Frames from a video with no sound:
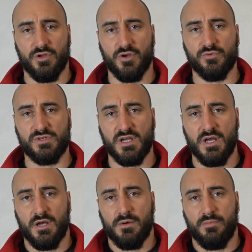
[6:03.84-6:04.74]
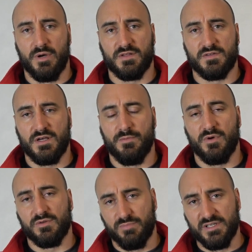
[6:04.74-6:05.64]
you use. But
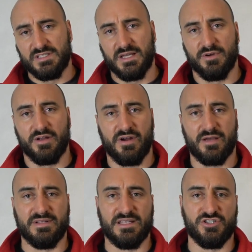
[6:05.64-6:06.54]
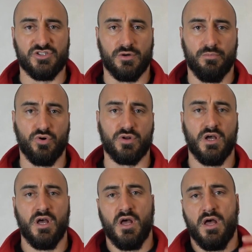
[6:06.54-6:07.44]
please take my recommendations on board.
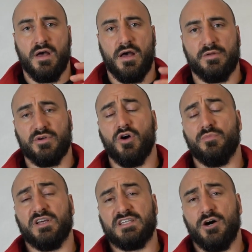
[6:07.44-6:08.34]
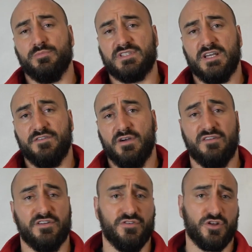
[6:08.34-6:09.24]
Anyway, I hope this helps. If you
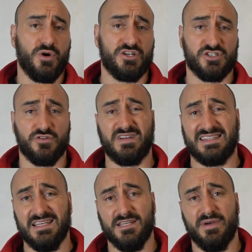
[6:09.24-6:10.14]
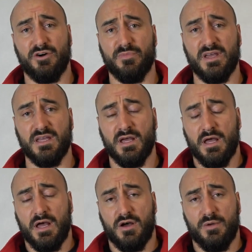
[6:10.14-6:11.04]
have any further questions, don't forget to email me.
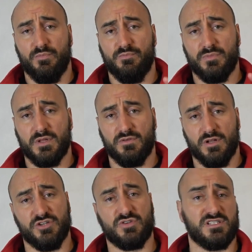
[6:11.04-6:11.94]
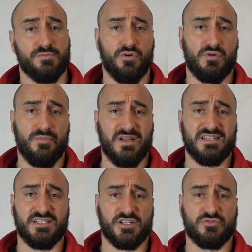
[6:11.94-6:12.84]
If you're interested in the program, the
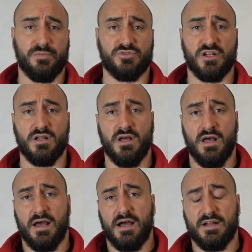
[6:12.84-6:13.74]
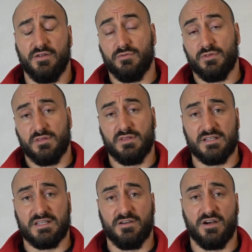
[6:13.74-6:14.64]
link's in the description. And
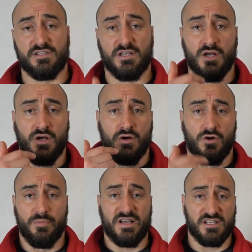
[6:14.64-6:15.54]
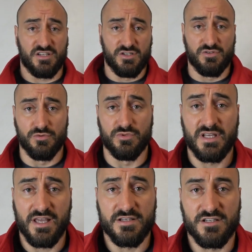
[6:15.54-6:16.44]
thanks again, guys. All the best. I'll see you soon.
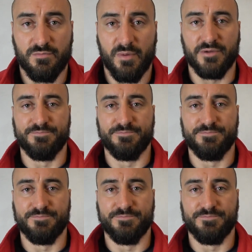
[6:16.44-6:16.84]
Take care of yourself. Bye-bye.